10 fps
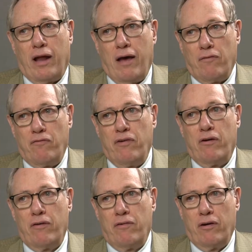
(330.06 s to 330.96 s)
that I have a
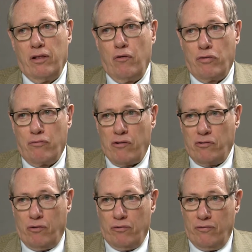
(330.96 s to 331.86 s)
very, very low
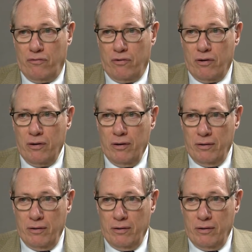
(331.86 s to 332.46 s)
threshold for